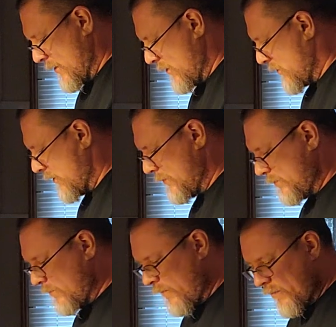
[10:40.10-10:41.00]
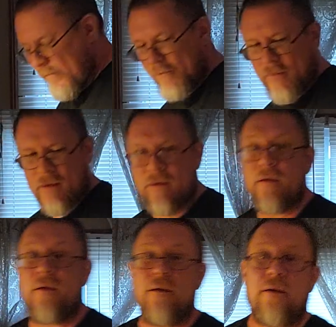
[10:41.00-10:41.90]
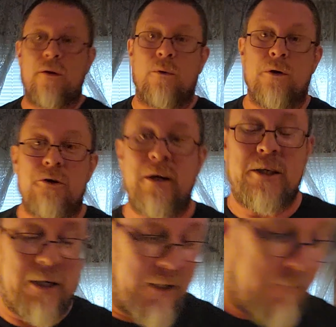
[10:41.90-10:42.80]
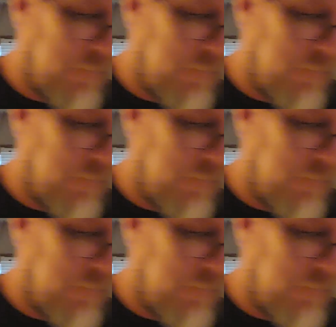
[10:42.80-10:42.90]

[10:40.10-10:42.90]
there, so going to the trash can.